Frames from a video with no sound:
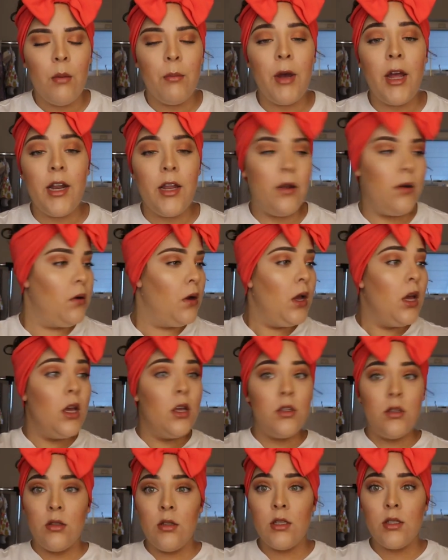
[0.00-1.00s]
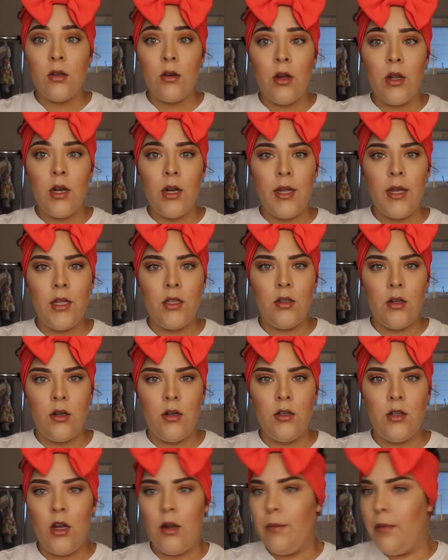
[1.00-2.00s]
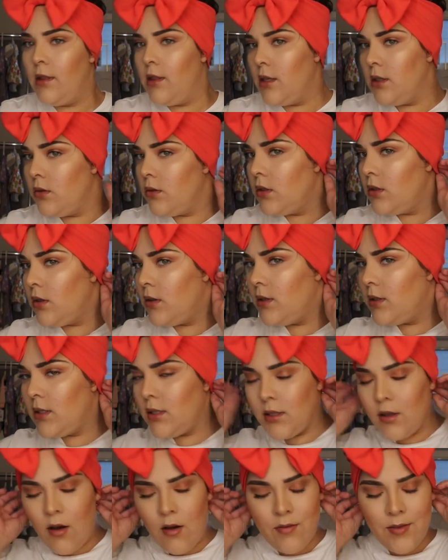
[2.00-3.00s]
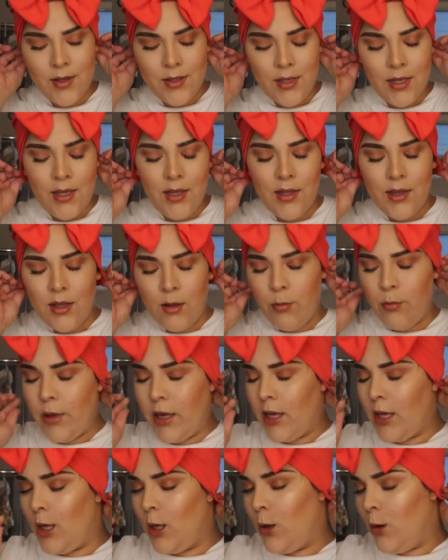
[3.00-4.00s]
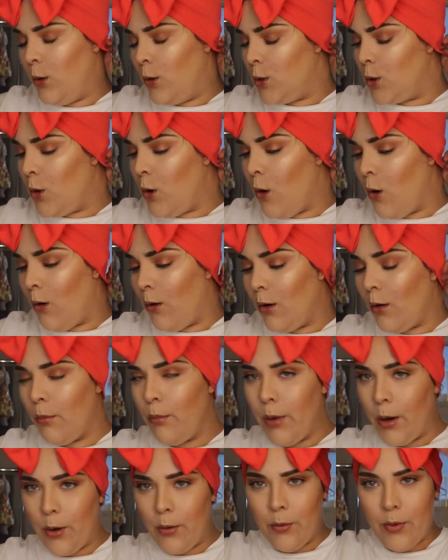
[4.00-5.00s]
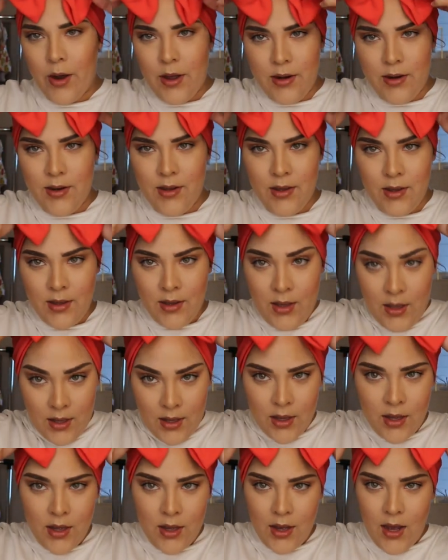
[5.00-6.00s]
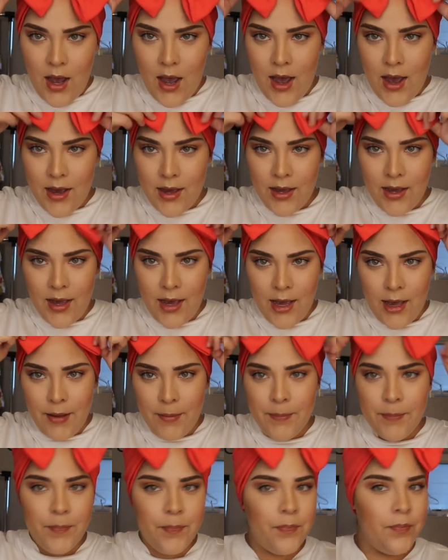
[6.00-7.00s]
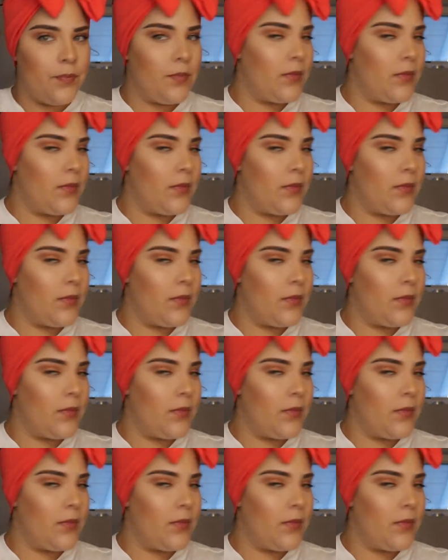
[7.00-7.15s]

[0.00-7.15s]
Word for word: but anyway, so let's go ahead and get started talking about this one so this is obviously the big huge coral bow one I am